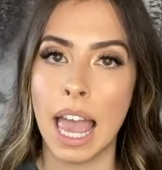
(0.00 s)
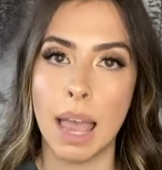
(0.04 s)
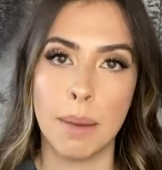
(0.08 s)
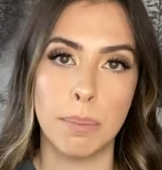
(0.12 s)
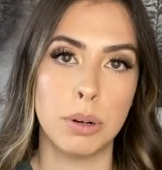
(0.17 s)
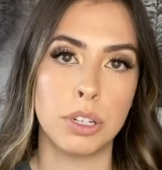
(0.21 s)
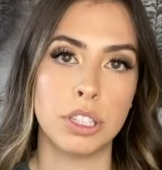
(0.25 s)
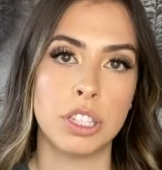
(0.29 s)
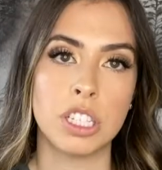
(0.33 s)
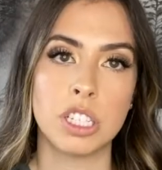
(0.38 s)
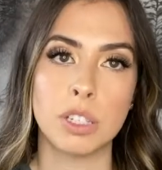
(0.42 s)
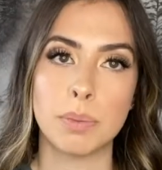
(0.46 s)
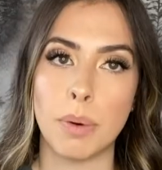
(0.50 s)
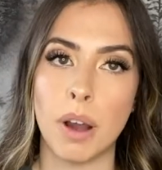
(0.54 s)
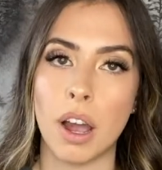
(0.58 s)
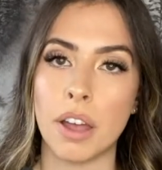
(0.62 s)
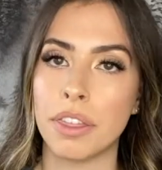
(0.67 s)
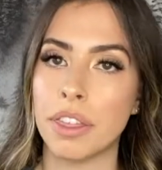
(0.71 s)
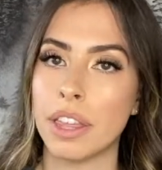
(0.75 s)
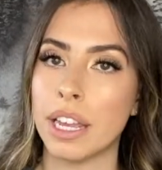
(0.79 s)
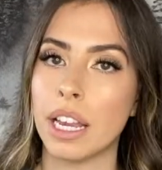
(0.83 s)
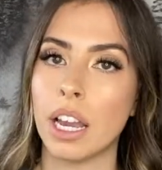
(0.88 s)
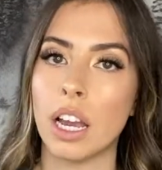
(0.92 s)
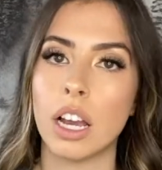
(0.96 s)
Put the spot
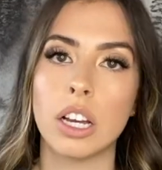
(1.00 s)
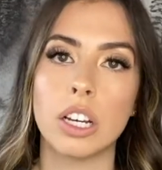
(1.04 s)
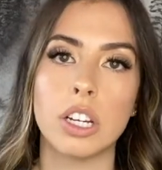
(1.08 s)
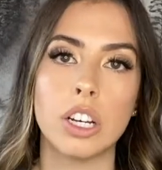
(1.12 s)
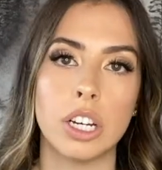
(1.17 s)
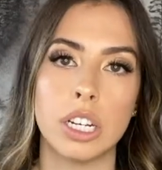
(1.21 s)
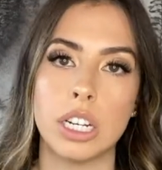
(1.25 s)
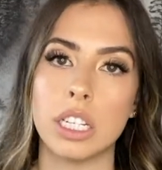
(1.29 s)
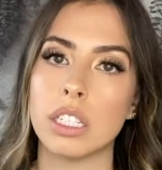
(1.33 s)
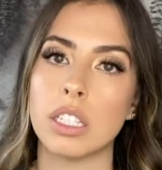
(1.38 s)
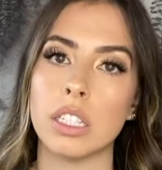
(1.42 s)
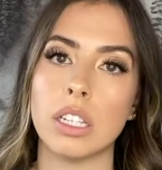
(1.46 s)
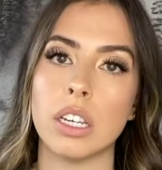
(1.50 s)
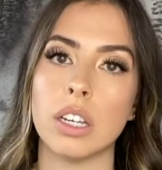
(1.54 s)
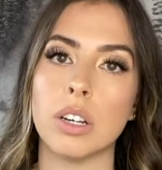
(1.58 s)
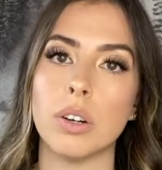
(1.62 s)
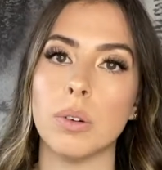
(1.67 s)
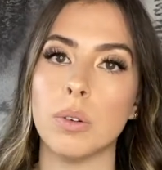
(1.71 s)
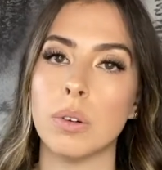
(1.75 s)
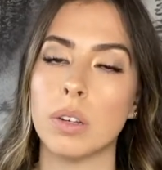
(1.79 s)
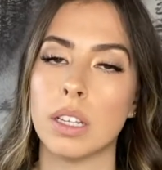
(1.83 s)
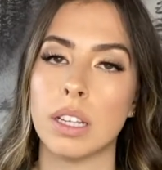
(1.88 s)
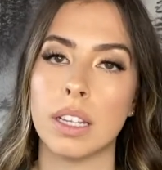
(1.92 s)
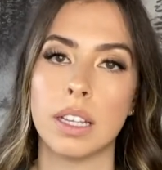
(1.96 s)
thing, good as new,
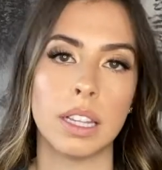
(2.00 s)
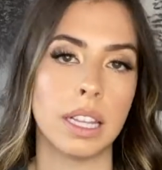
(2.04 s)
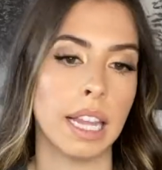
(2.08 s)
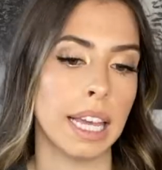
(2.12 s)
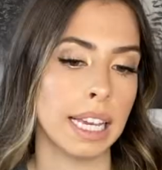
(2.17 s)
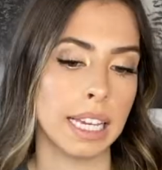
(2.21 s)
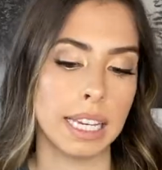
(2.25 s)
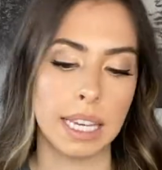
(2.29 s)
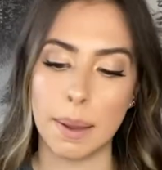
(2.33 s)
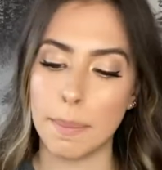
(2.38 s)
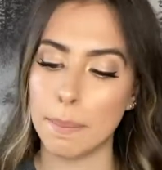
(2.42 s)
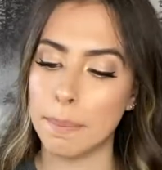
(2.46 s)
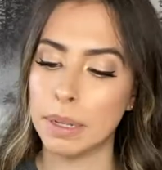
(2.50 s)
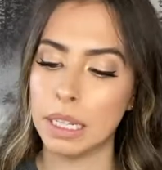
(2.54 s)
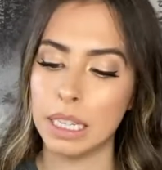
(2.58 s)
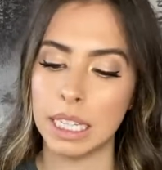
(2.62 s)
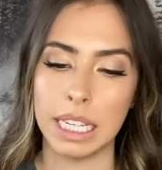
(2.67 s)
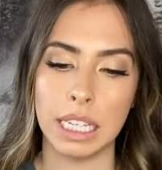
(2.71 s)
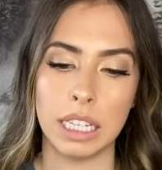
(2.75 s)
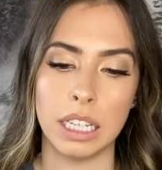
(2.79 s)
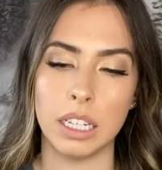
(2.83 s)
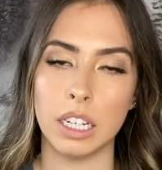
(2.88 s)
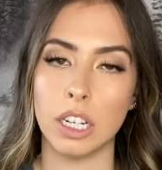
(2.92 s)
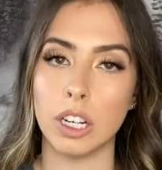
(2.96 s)
like
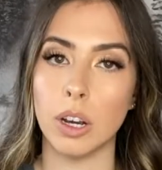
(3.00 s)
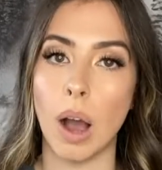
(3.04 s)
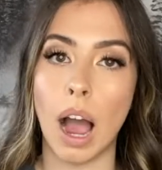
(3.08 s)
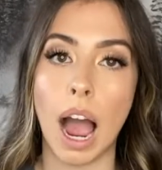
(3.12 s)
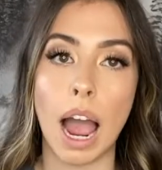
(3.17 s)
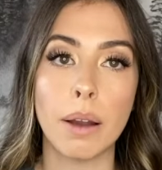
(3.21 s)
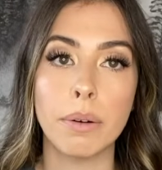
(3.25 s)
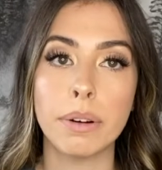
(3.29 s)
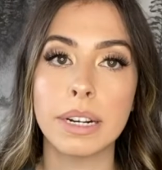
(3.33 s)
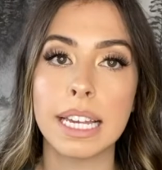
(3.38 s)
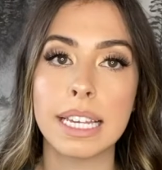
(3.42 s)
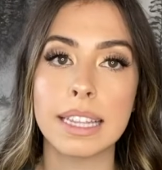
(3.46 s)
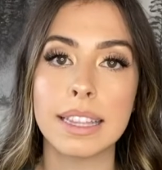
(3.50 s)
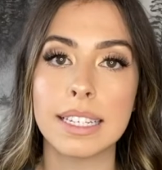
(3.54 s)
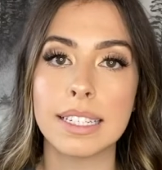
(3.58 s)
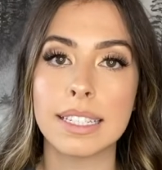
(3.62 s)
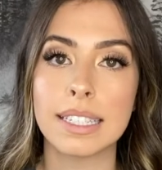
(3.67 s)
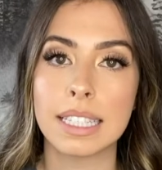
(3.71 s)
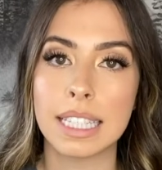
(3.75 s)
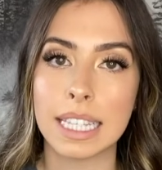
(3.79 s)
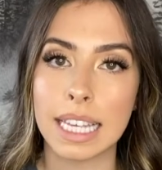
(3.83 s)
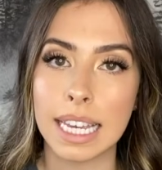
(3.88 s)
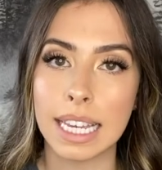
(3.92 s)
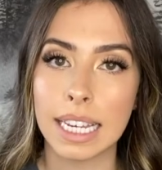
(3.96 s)
completely new. I would get this
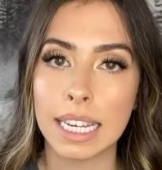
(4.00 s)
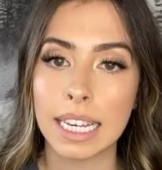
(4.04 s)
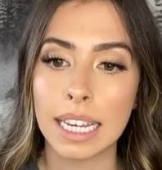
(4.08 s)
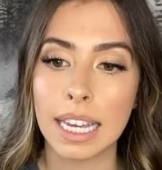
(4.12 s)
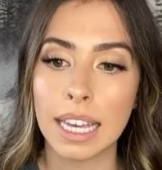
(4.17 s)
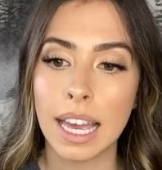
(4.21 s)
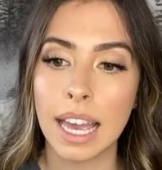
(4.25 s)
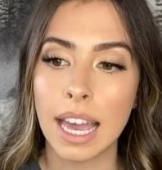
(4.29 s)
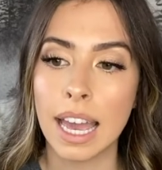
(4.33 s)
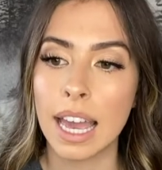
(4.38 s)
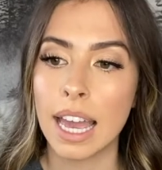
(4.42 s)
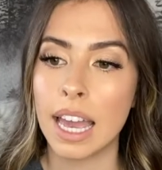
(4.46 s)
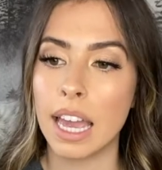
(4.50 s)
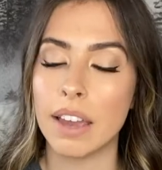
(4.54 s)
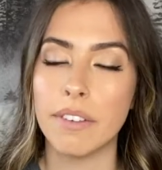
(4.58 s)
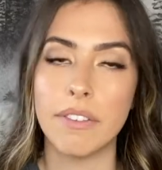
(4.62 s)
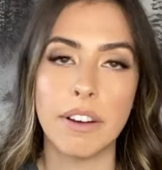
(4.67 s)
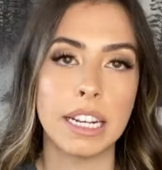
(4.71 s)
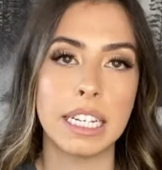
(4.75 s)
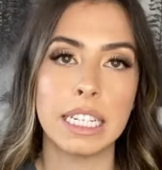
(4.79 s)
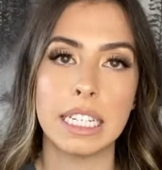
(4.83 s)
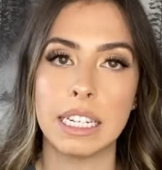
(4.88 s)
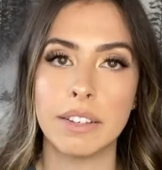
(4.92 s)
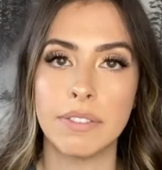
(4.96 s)
thing if I
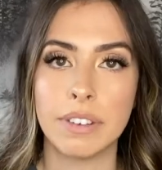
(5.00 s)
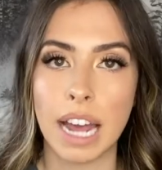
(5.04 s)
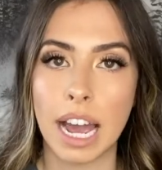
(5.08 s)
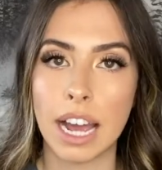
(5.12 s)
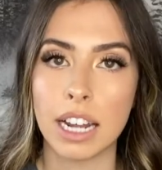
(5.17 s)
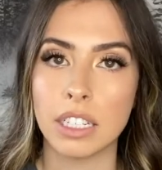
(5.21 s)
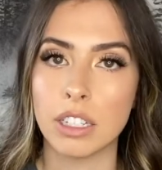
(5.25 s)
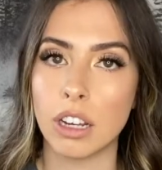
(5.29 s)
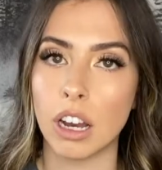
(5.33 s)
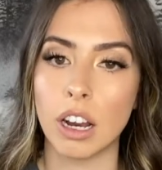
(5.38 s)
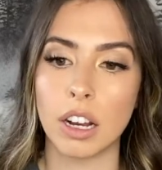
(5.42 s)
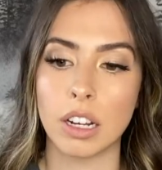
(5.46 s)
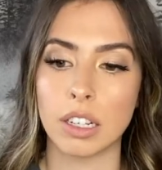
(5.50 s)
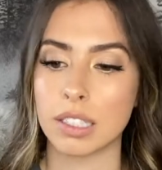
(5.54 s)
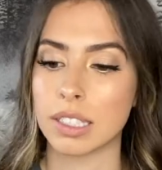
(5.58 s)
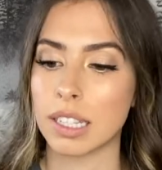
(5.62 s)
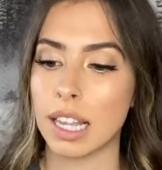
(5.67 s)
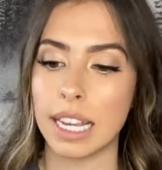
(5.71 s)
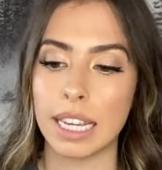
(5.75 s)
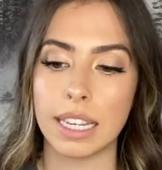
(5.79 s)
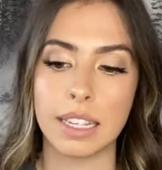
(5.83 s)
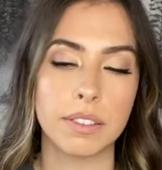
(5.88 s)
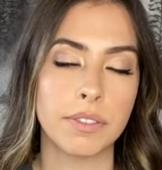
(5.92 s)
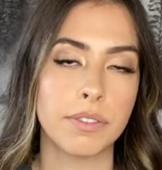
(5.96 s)
didn't even have dogs,
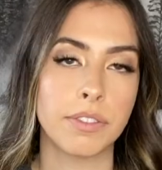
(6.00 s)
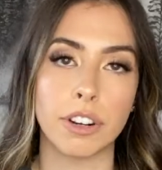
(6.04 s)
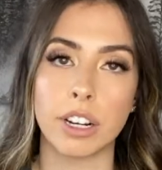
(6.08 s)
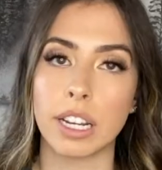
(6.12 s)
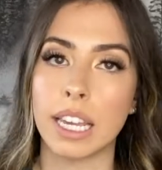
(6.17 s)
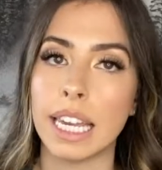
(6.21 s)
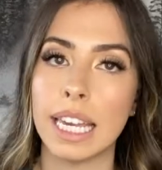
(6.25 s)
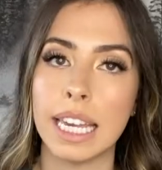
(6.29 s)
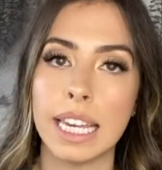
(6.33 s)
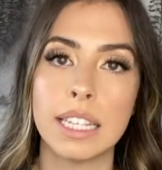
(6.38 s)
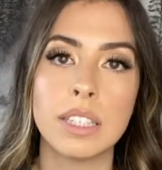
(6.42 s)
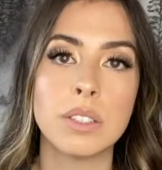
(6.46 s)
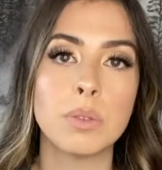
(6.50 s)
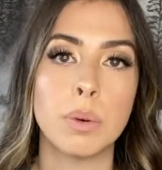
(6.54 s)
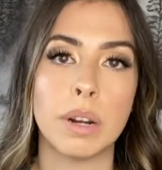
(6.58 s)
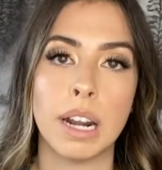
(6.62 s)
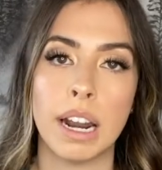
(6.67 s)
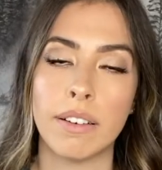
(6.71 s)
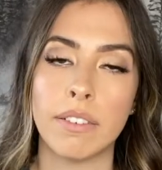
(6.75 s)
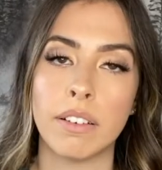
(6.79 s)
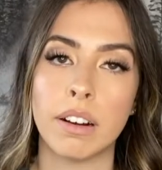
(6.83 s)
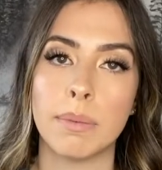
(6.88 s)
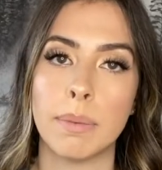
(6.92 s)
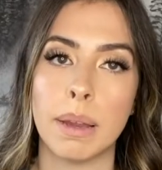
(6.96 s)
like for kids,
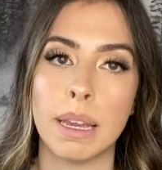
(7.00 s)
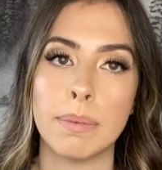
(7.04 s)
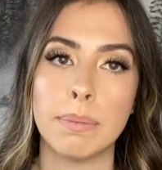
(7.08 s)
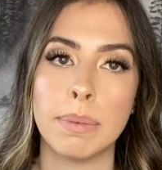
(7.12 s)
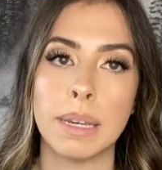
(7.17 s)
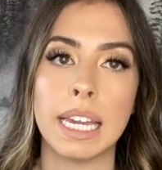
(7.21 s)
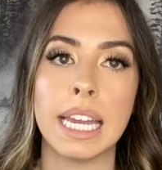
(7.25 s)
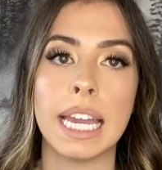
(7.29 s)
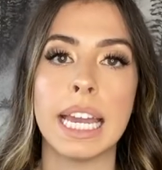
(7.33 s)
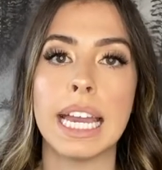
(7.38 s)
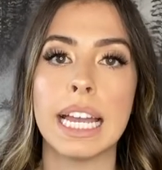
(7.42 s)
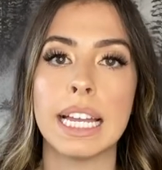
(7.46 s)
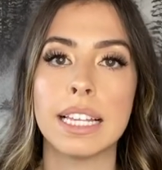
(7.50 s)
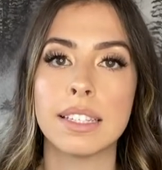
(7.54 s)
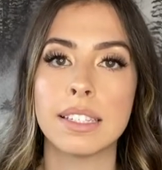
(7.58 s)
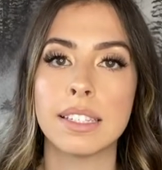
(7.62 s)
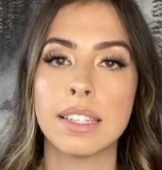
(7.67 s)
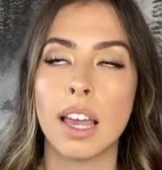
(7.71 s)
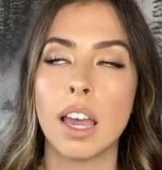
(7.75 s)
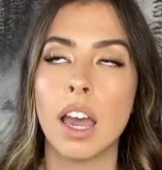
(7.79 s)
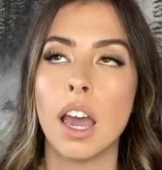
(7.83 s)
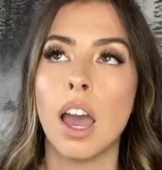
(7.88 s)
whatever it may be. It's